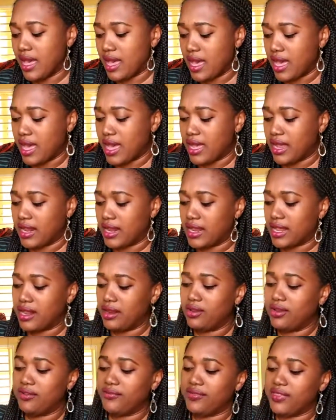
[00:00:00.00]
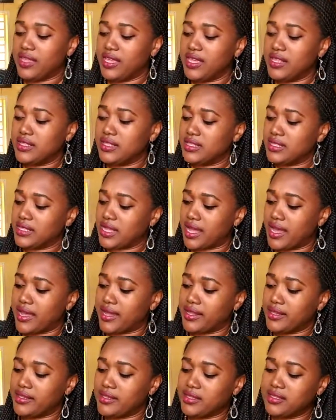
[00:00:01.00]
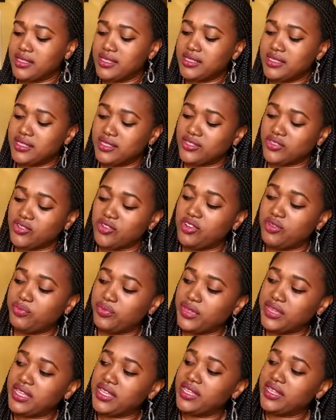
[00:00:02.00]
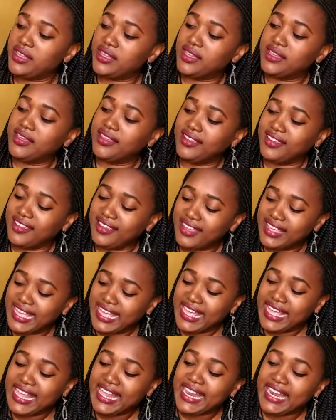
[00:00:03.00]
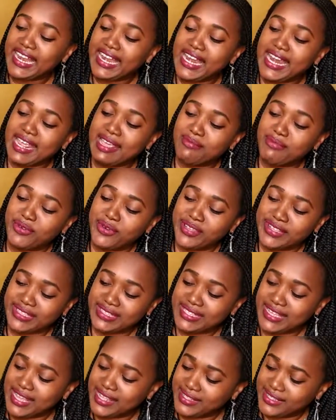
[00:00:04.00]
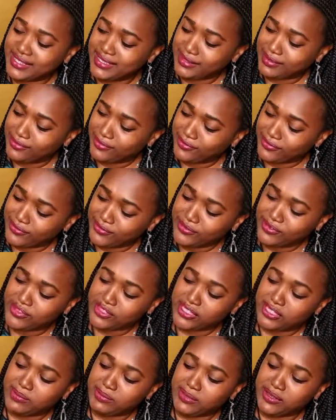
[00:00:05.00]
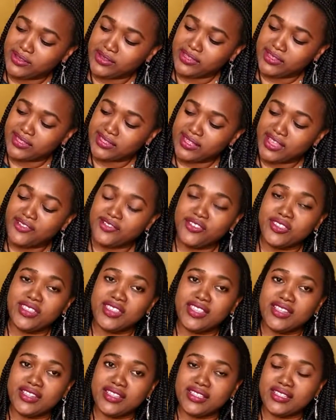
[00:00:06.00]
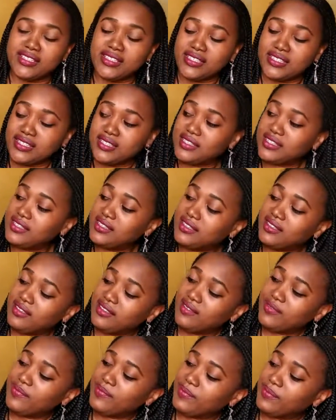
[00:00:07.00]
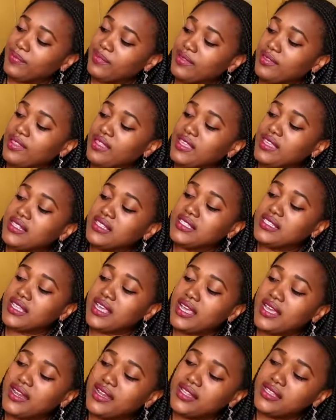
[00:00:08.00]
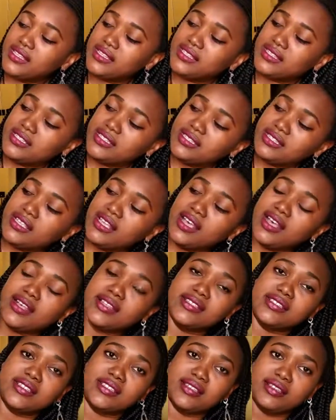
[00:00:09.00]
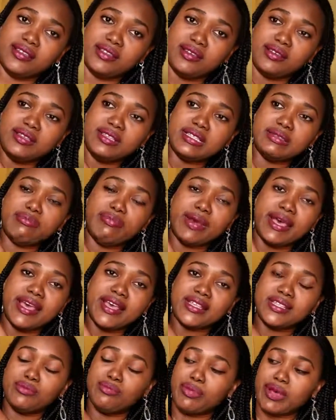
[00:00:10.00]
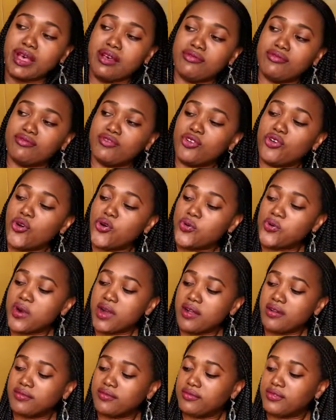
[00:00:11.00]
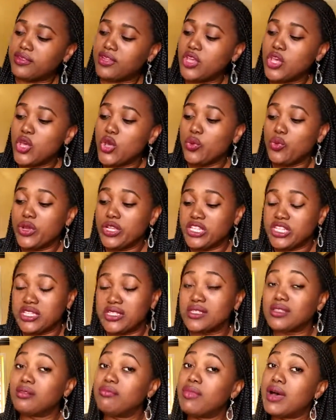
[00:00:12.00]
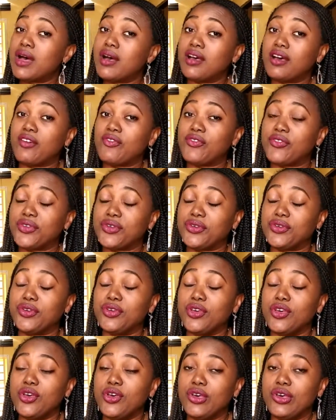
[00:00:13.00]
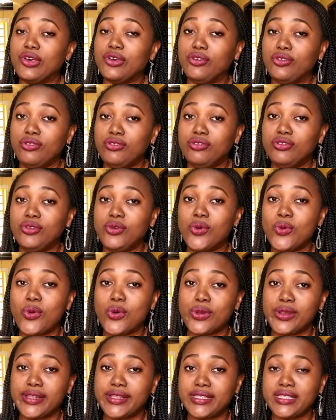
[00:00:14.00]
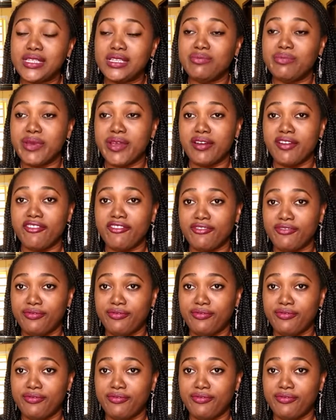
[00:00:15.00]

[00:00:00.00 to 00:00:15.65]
And I love the insides. This is gonna be labor intensive, just because everything is the inside is bias bound all round, which is the mark of a good quality pair of